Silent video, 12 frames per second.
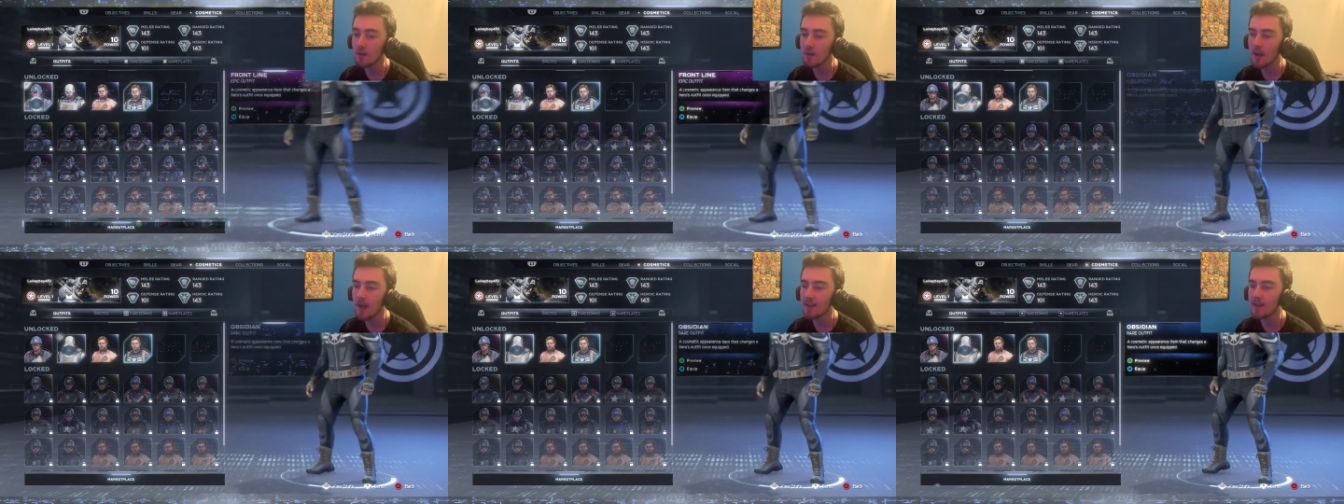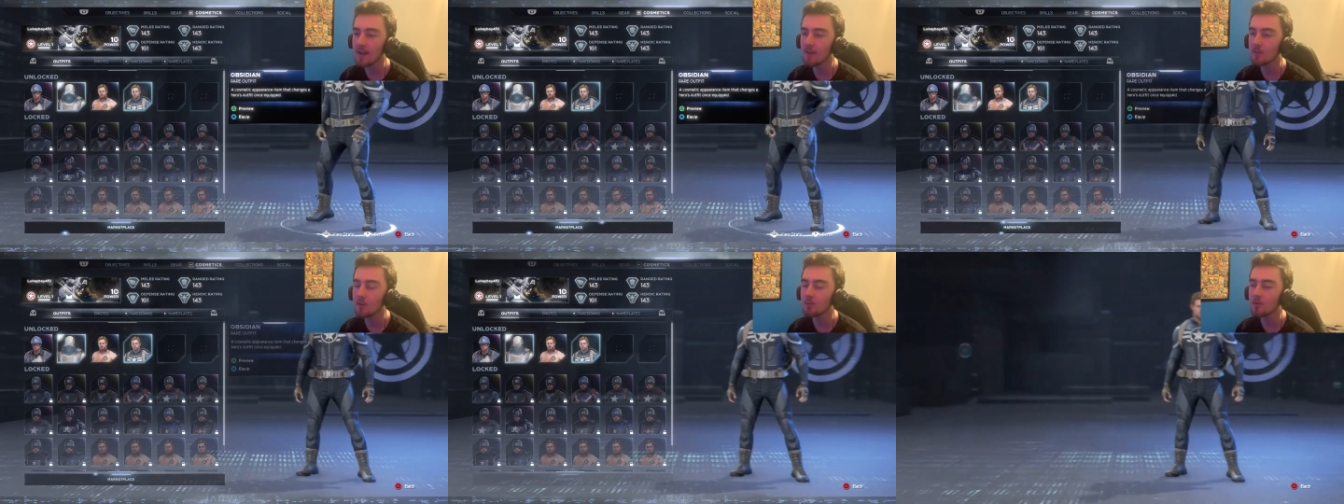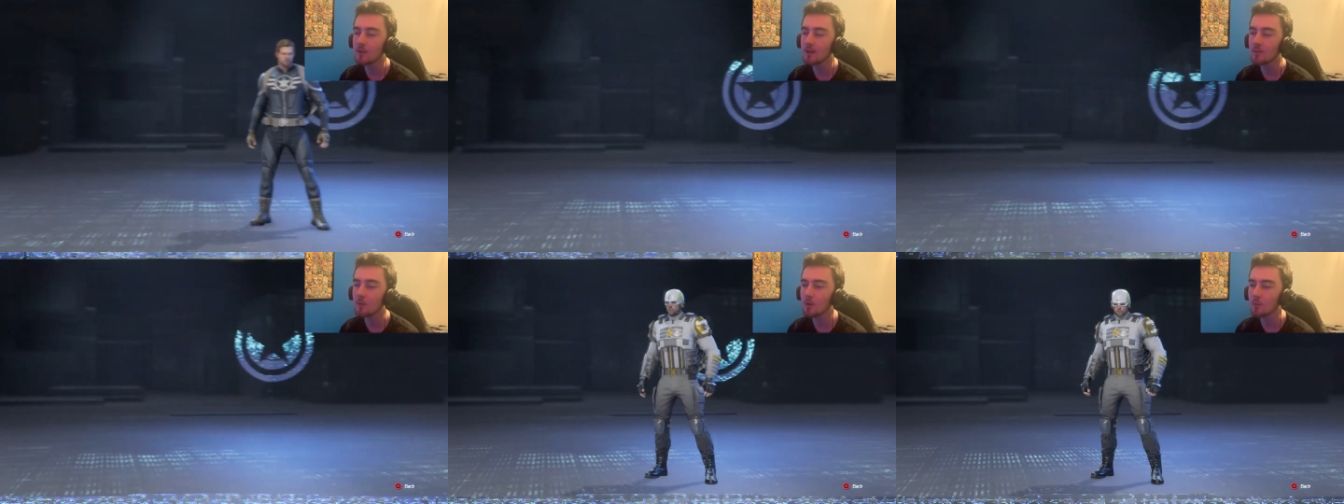And then you have the Obsidian
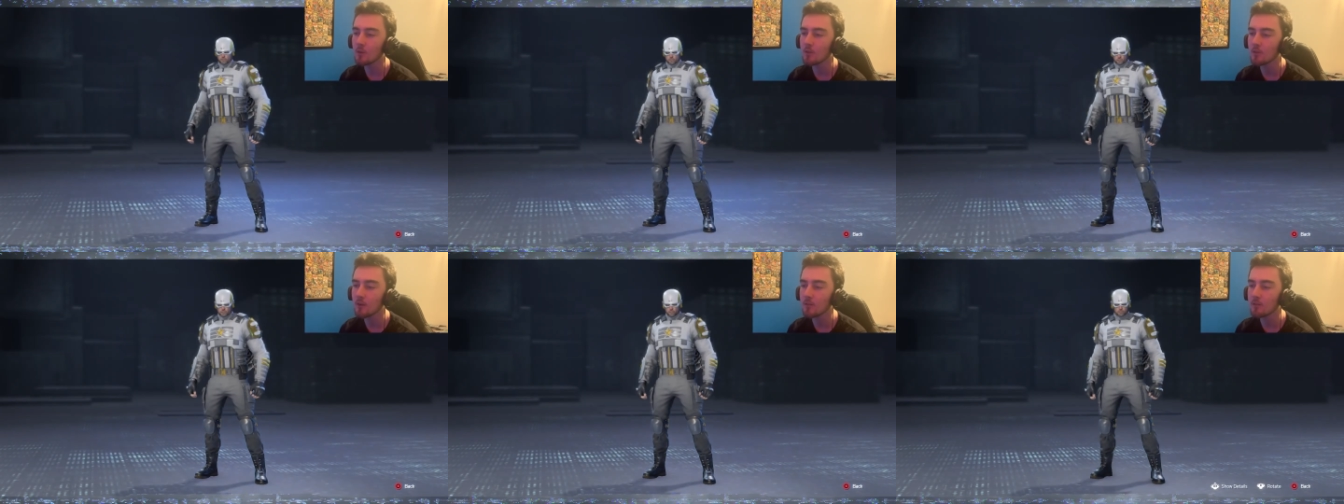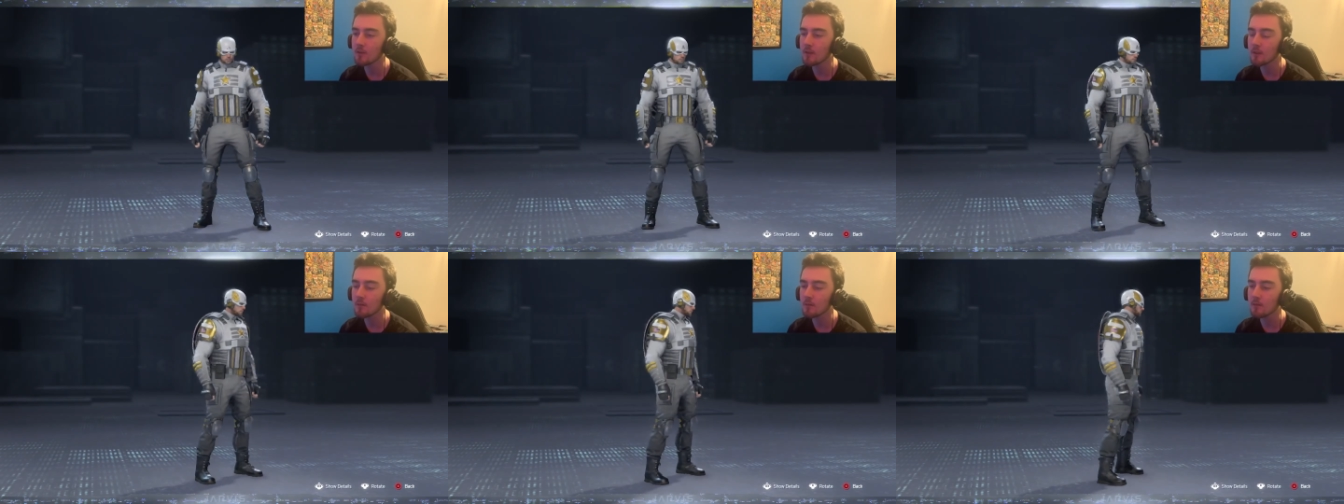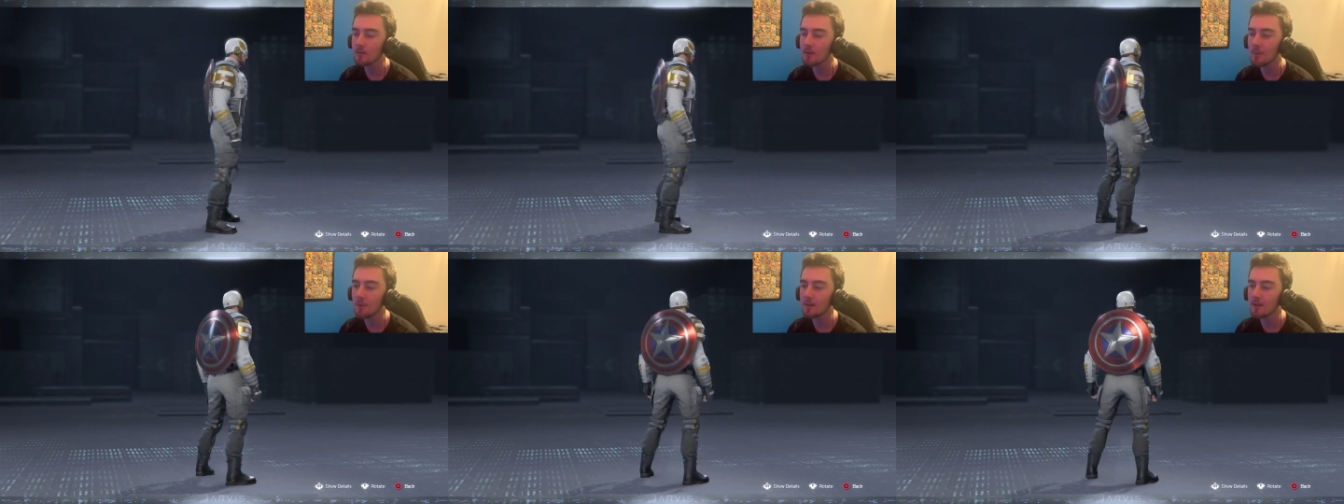one, which is obviously like, come
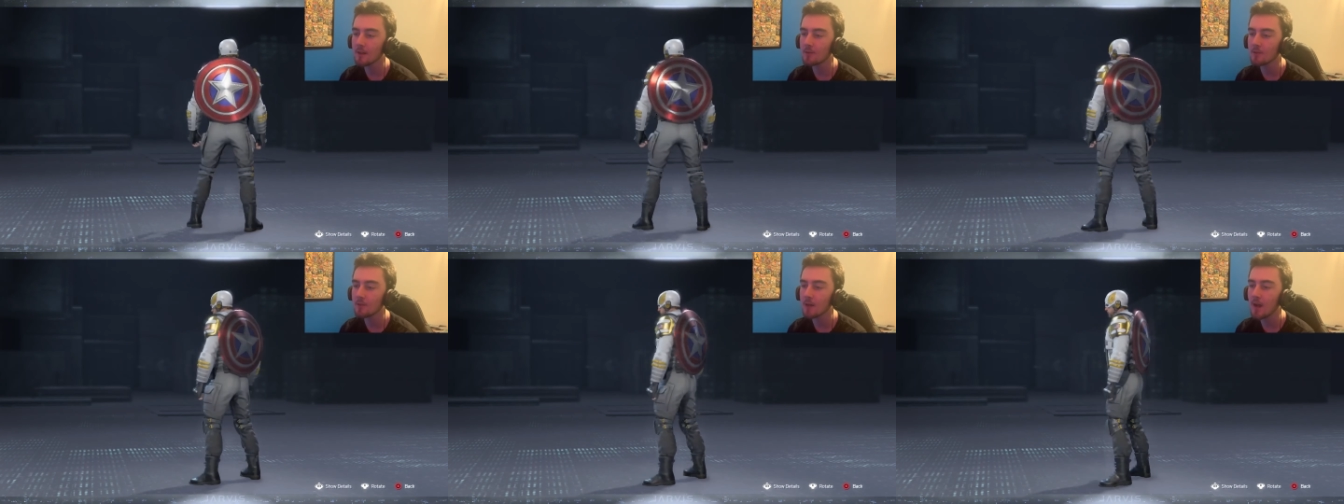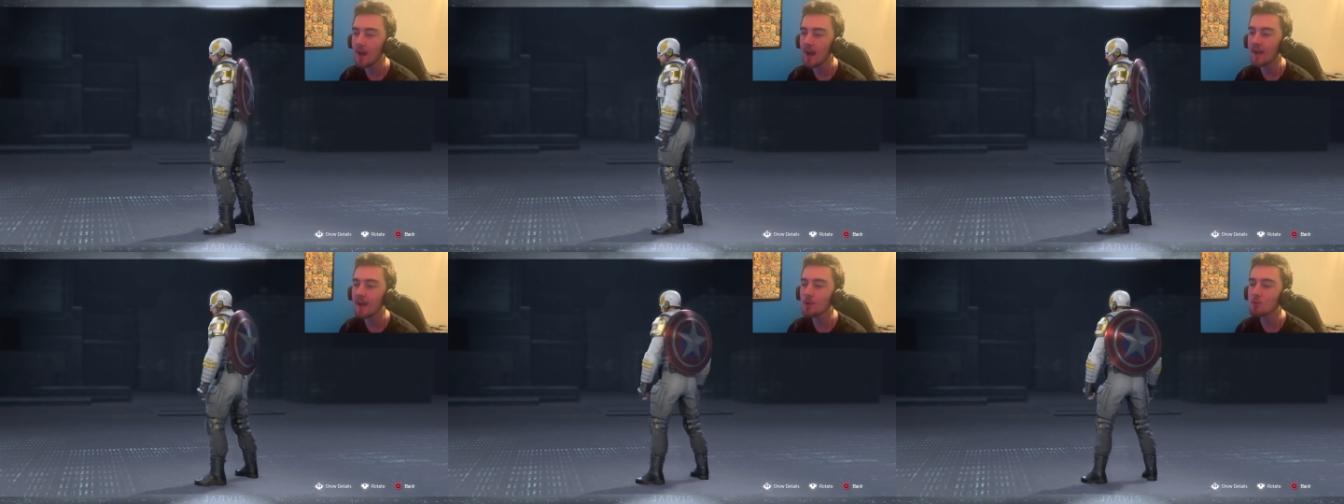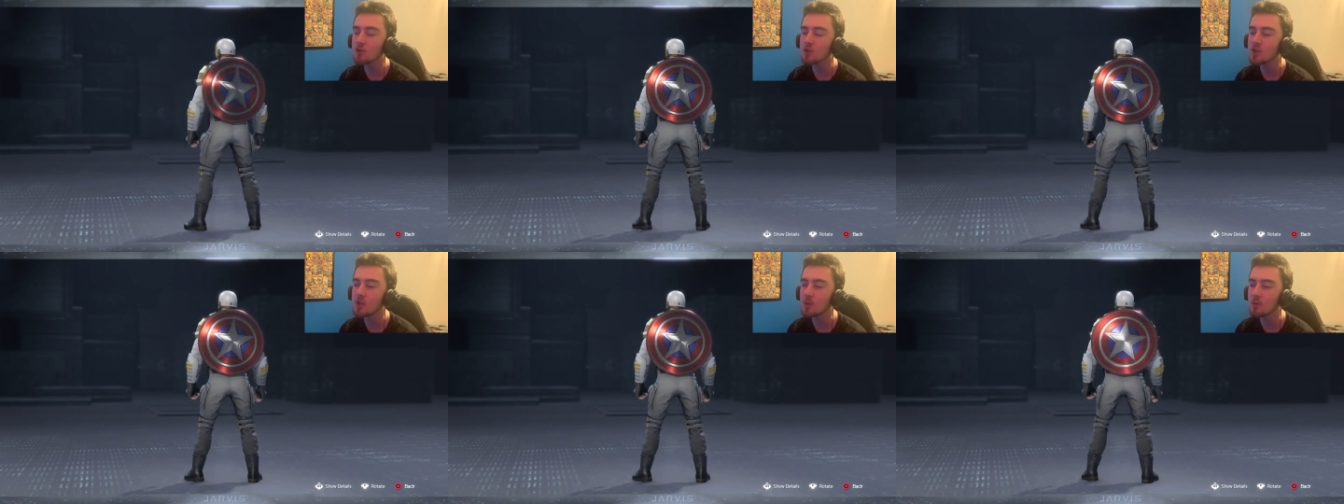on now, dude. I kind of wish the
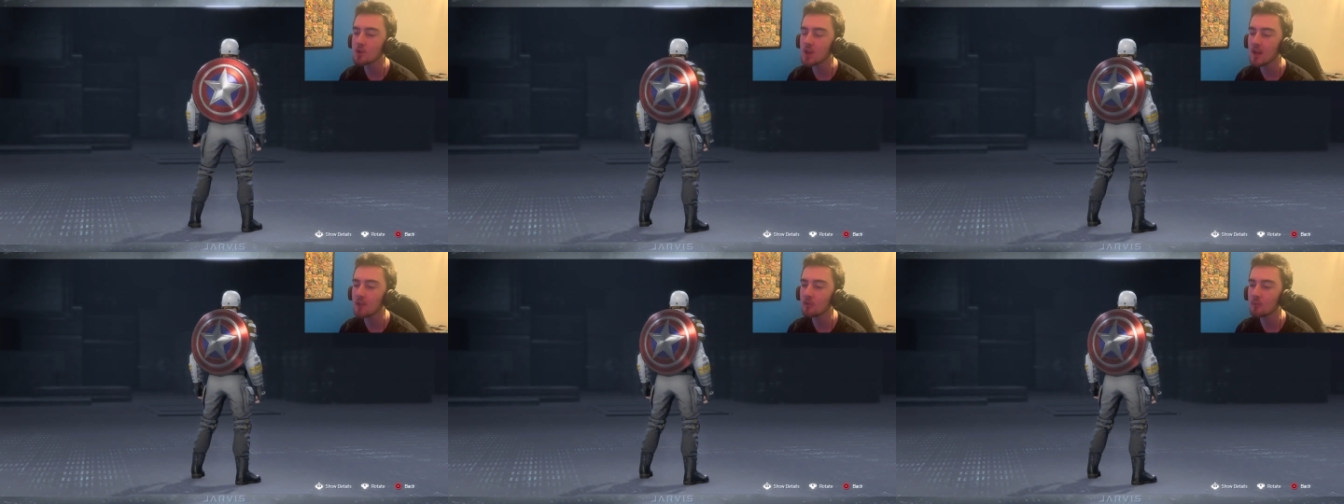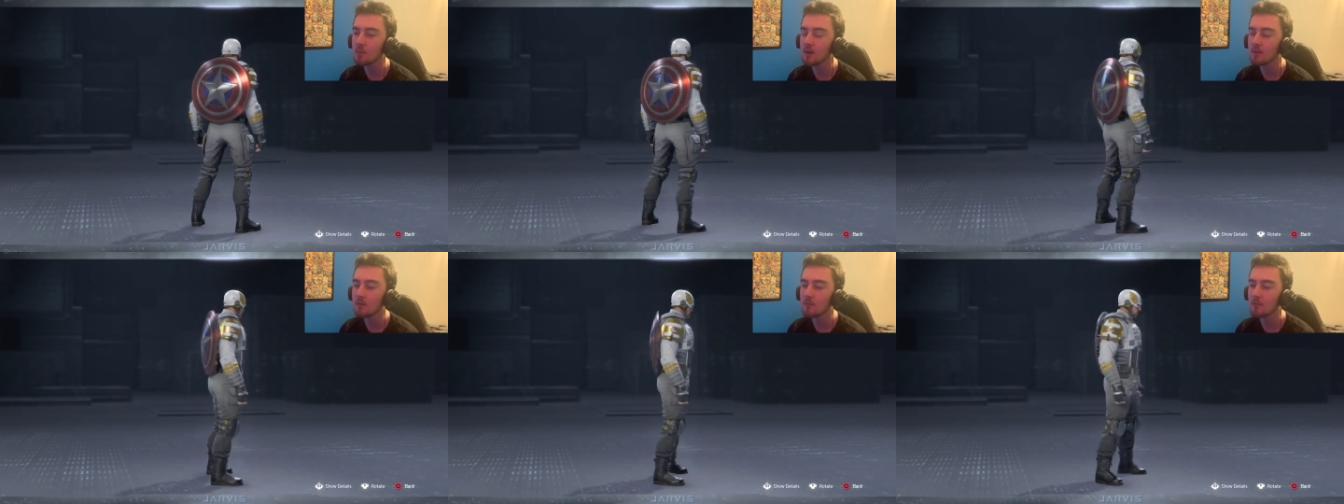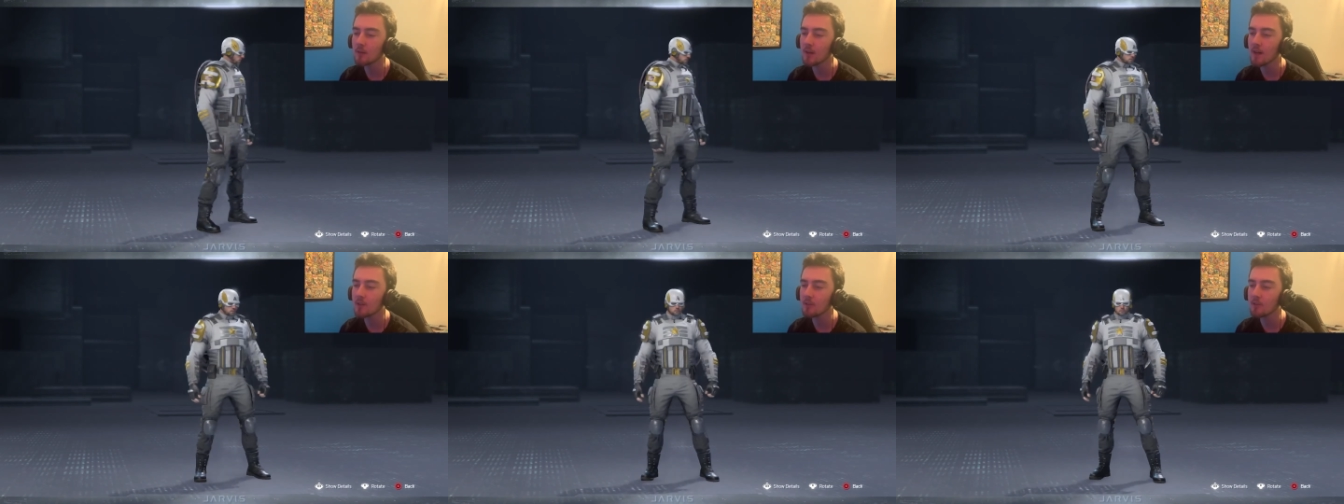shield changed, but
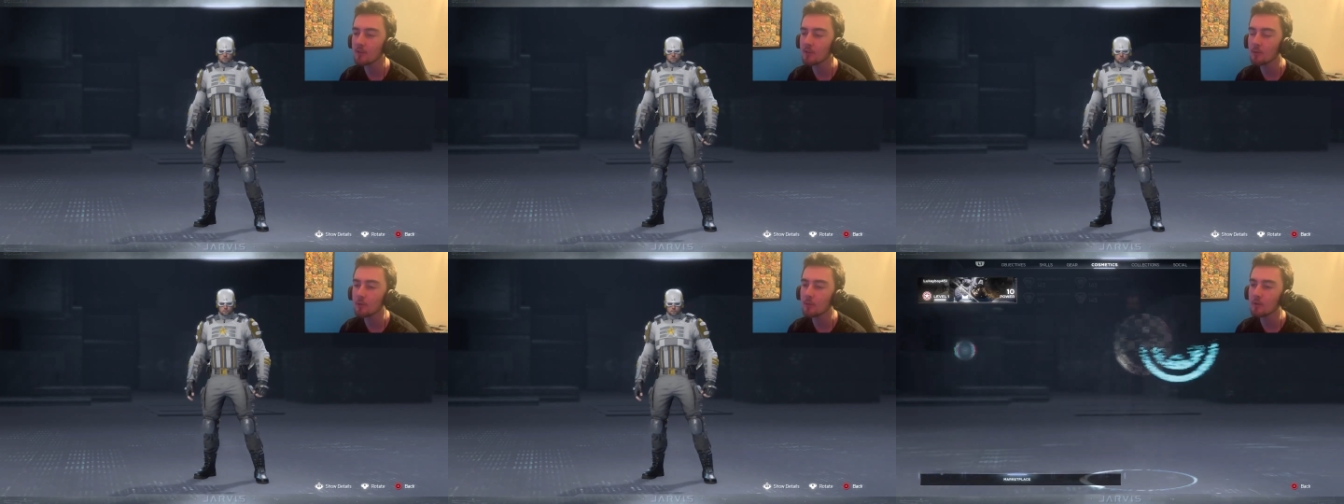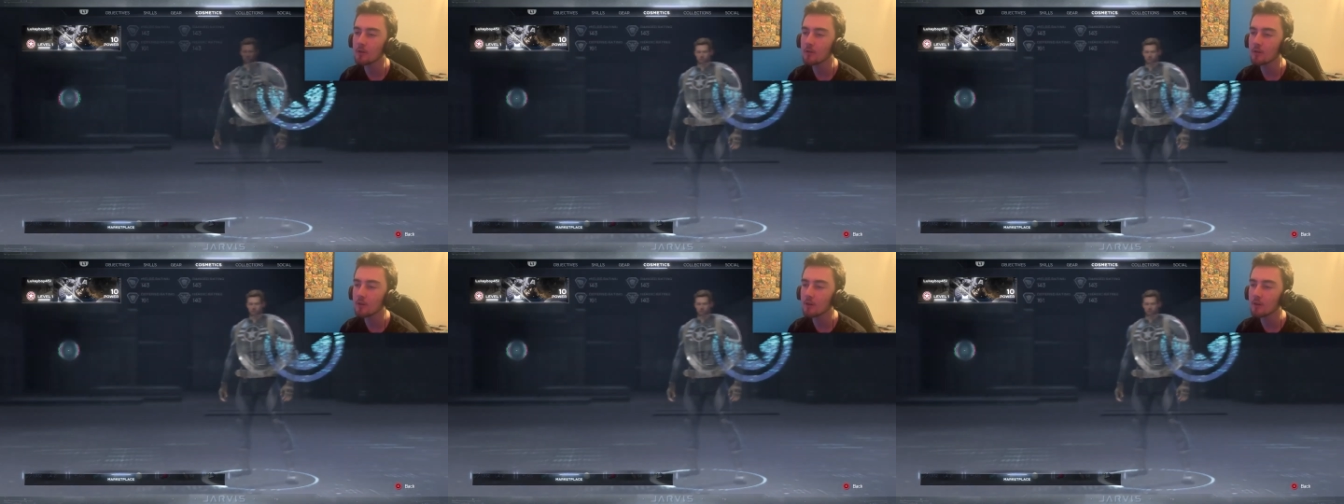regardless, it still looks pretty sick.